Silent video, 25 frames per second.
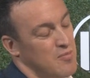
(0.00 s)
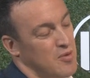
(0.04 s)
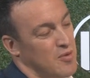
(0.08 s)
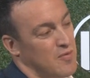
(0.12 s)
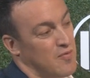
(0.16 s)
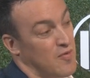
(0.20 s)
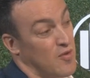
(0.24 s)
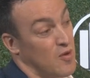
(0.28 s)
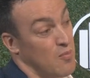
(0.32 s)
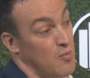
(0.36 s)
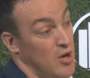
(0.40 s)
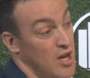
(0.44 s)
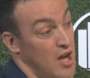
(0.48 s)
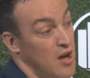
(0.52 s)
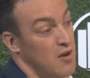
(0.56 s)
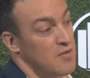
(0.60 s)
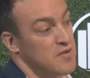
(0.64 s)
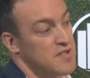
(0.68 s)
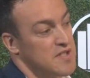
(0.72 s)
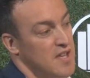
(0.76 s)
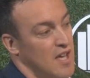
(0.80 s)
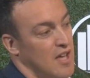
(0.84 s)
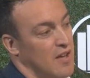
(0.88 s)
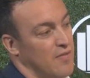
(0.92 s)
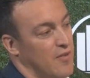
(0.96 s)
But for my
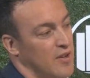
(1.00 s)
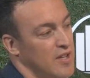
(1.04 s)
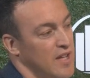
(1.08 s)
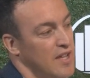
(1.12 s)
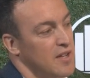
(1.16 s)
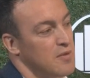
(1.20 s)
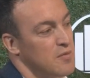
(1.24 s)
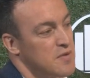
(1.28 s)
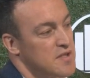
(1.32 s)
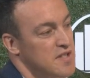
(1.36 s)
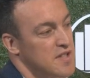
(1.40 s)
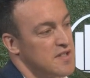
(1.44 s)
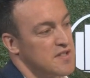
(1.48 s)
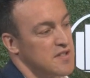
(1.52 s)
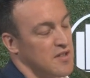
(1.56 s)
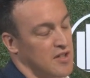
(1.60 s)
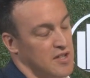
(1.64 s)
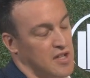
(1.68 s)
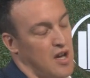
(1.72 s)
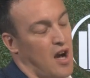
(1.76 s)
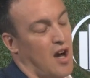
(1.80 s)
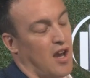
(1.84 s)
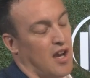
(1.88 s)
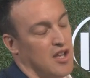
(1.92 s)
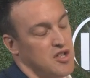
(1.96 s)
own self, I think it was the
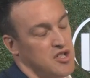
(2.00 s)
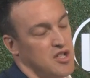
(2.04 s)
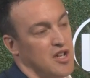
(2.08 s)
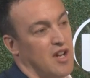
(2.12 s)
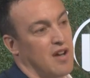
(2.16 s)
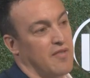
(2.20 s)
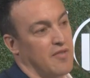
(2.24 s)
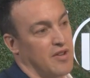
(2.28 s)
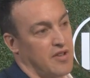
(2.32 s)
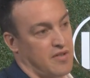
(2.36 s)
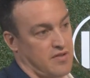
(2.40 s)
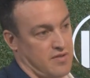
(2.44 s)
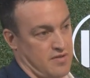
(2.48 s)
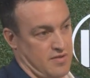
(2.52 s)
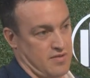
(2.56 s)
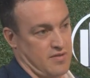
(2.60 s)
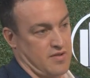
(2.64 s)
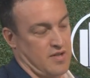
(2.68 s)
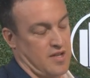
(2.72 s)
psychology of it,